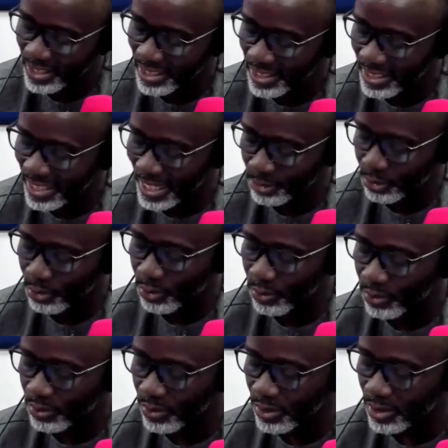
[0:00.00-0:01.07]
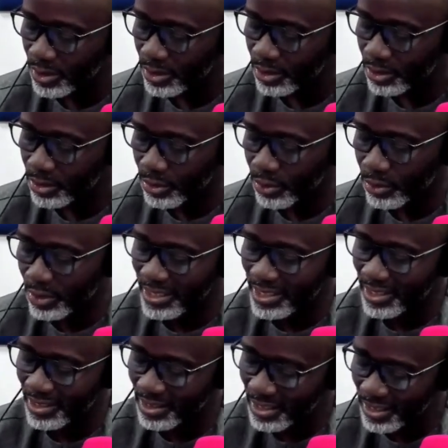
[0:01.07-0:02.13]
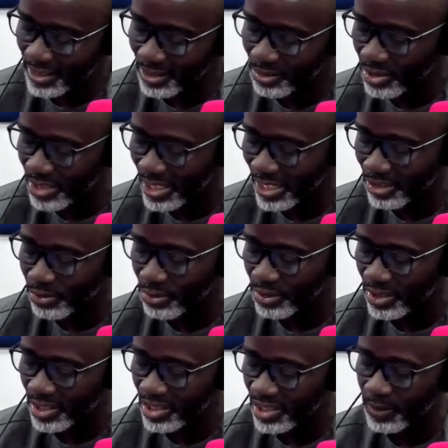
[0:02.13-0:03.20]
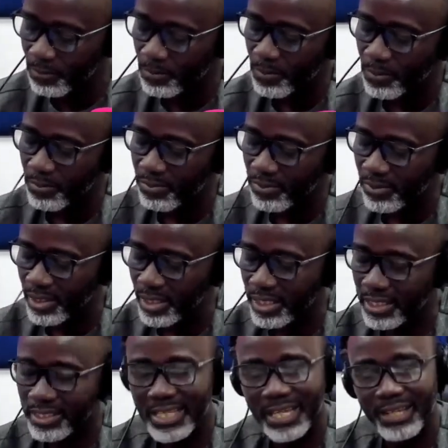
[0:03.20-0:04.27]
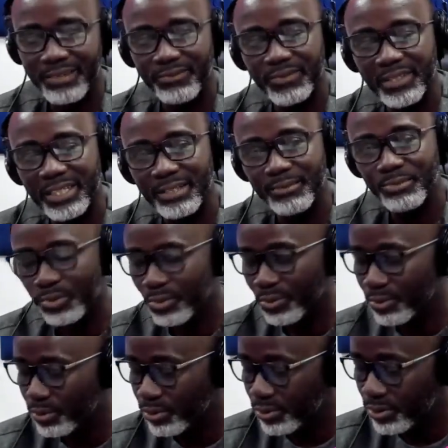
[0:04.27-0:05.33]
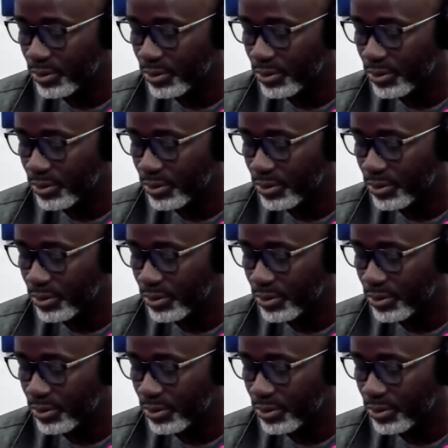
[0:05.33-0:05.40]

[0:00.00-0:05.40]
any at all. So this social negotiation is done for them to